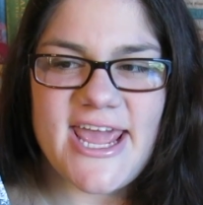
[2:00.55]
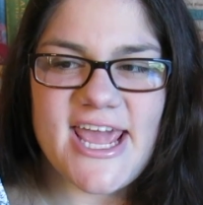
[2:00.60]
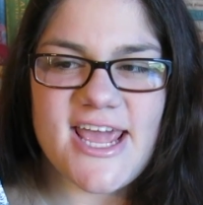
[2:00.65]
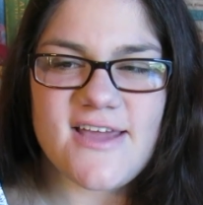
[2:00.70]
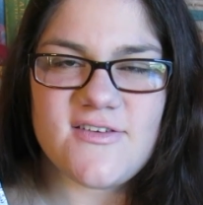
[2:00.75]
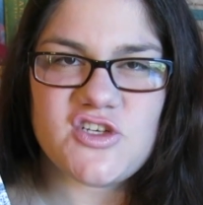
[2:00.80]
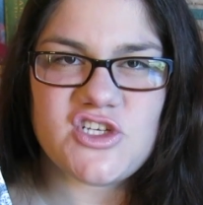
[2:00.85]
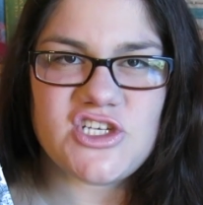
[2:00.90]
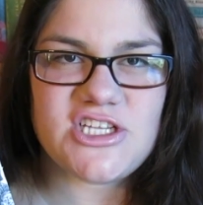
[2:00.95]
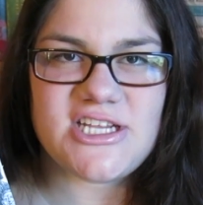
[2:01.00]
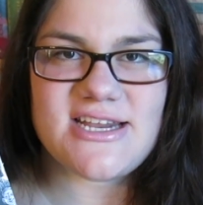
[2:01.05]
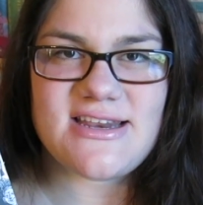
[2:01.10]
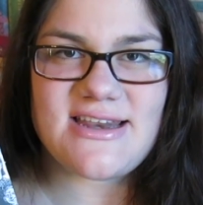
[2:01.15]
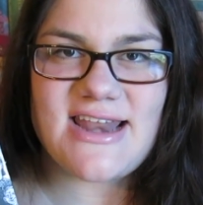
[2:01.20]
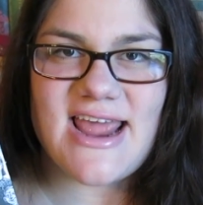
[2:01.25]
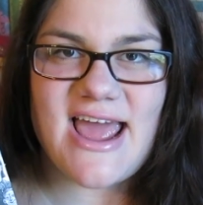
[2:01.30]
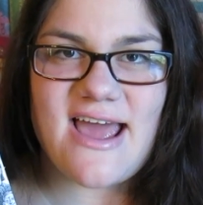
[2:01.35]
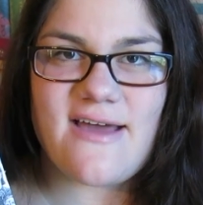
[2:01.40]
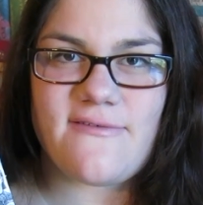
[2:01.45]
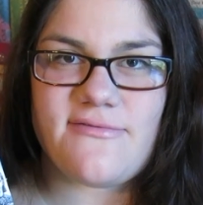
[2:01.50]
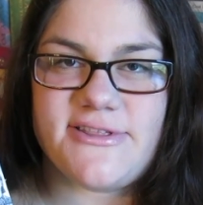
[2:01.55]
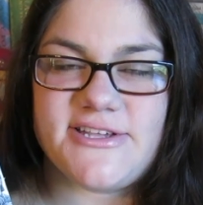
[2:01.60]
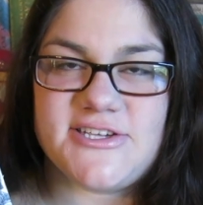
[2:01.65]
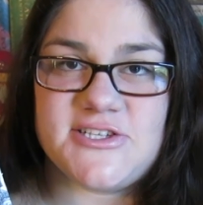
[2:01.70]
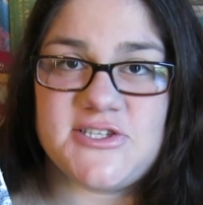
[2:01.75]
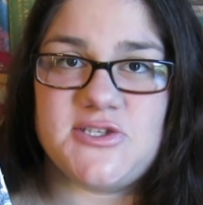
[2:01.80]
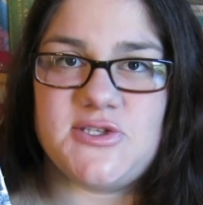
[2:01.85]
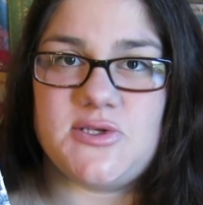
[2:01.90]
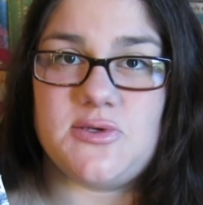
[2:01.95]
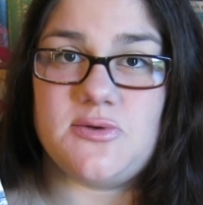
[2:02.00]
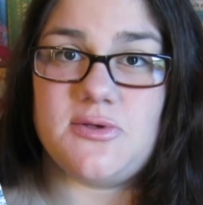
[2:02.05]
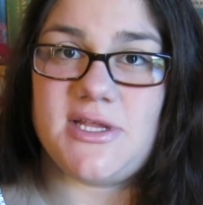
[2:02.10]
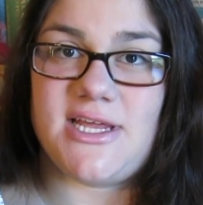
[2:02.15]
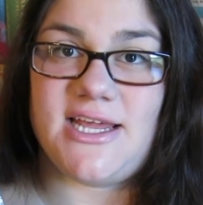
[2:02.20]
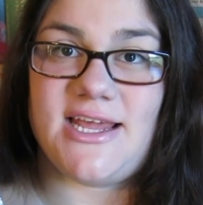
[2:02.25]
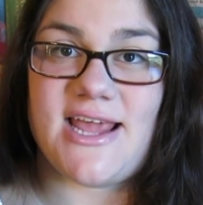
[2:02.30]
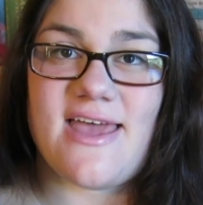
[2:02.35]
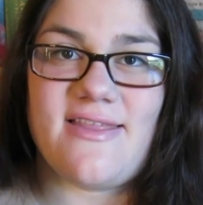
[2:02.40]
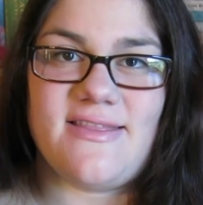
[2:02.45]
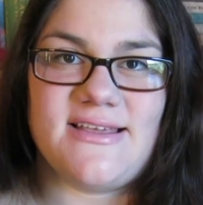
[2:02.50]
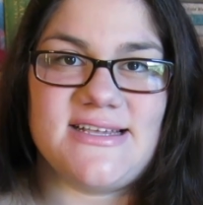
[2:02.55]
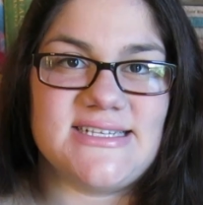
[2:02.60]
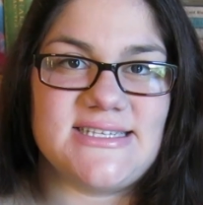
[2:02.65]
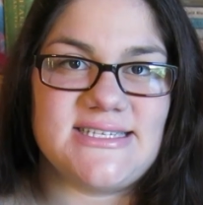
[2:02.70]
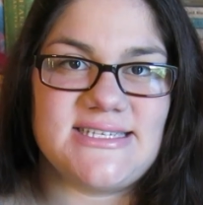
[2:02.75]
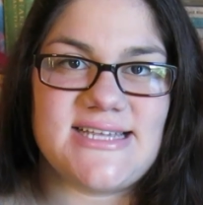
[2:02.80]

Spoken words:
if she didn't have this duty and these